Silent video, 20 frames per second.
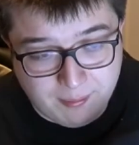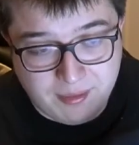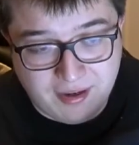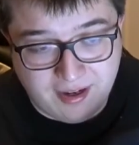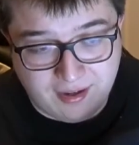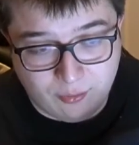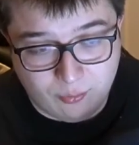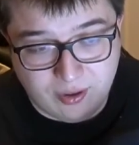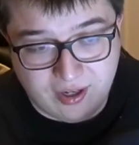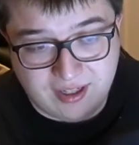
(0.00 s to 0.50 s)

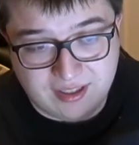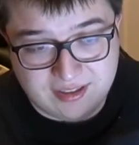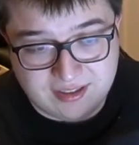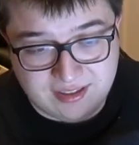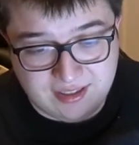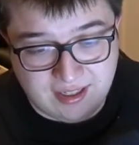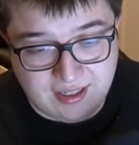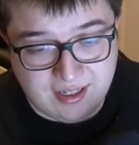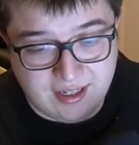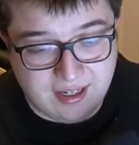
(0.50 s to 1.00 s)

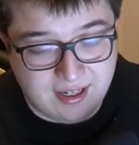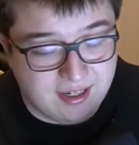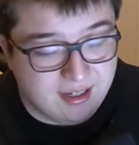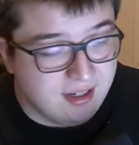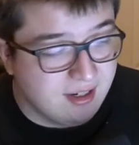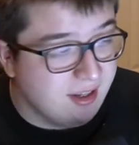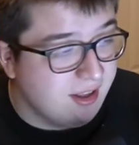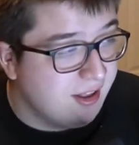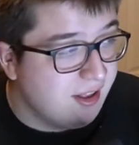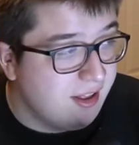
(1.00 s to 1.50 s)
Nytan.
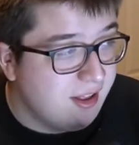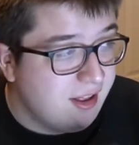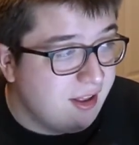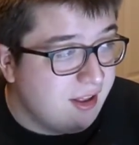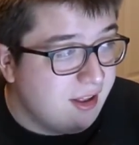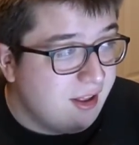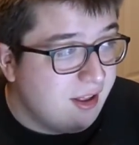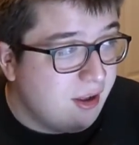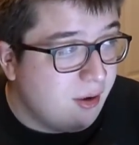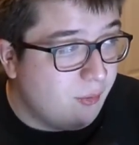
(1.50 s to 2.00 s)

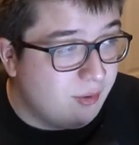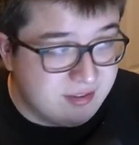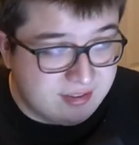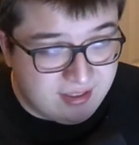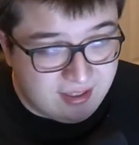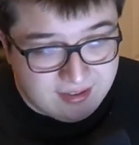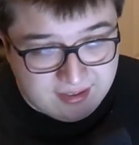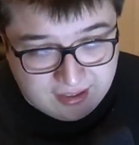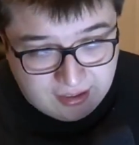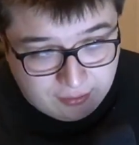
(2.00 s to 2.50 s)
Once
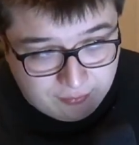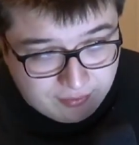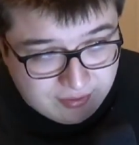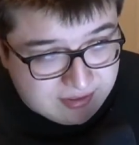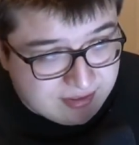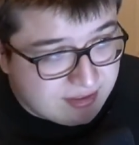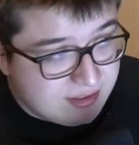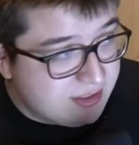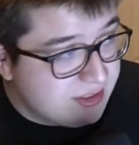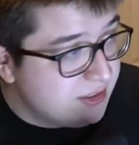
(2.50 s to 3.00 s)
again, thank you for
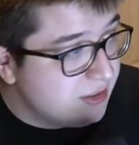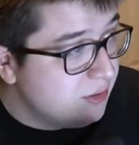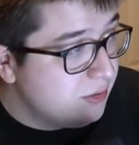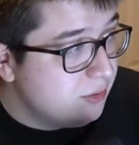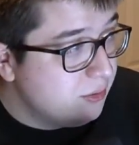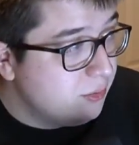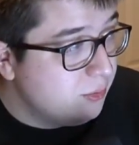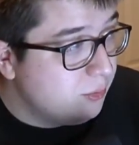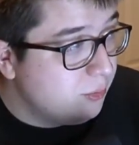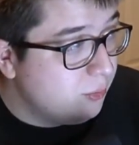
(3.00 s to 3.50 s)
listening.
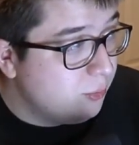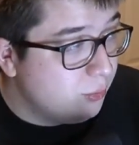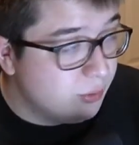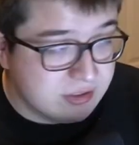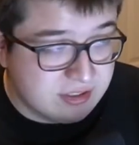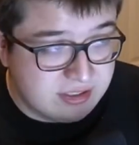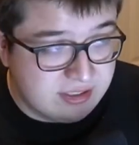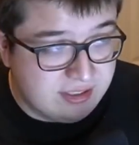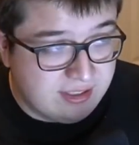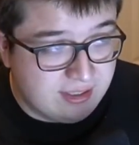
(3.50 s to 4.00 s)
We'll
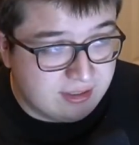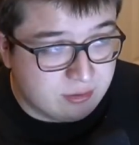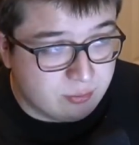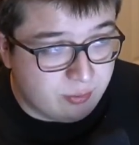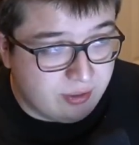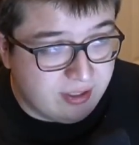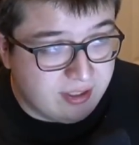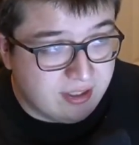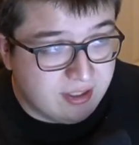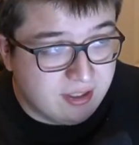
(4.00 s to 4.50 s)
see you next
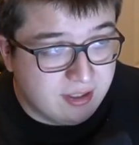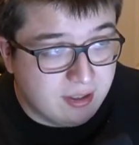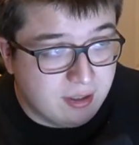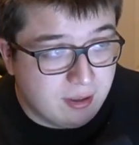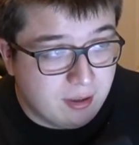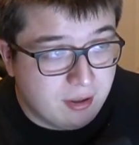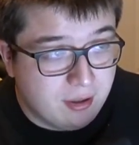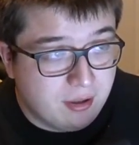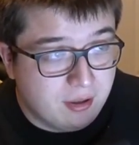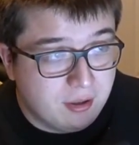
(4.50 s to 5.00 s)
week.
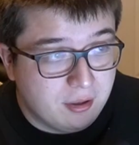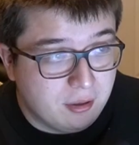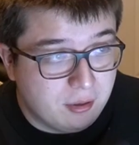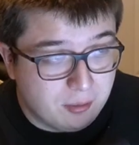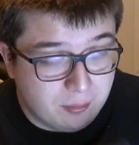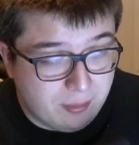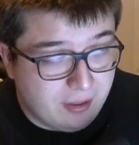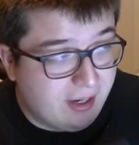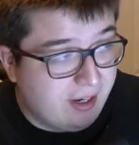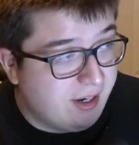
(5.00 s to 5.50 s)

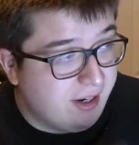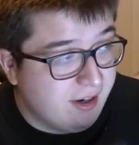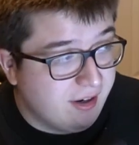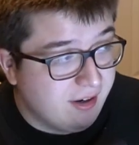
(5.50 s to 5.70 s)
Goodbye.